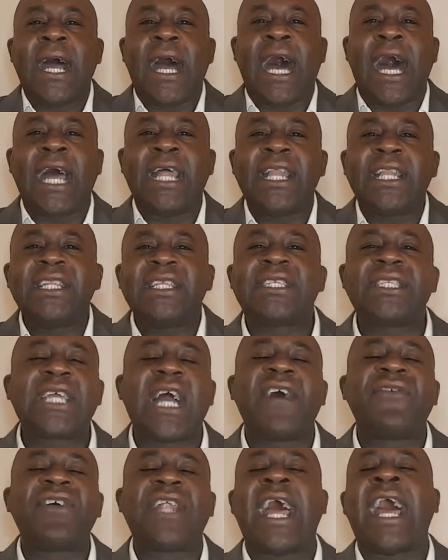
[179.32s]
I then
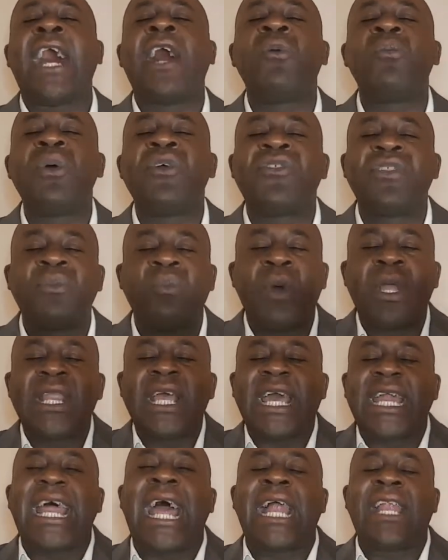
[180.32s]
discovered how when they
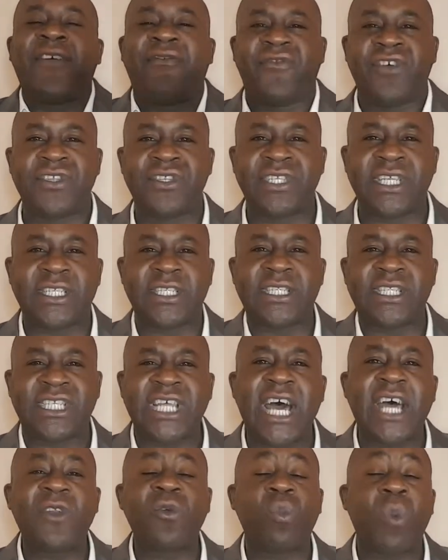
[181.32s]
get elephants, there's a
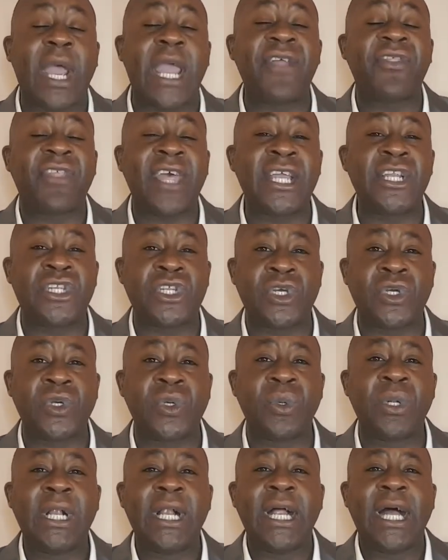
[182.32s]
certain way they
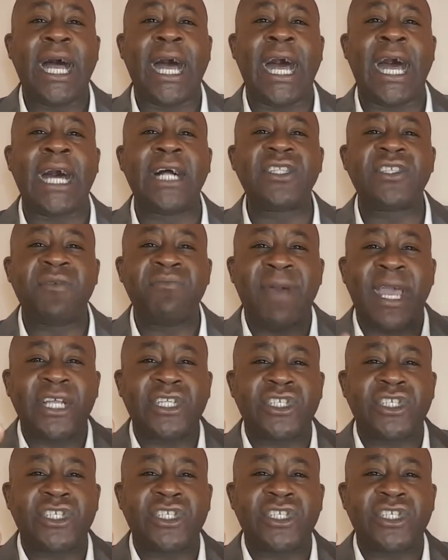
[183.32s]
do to make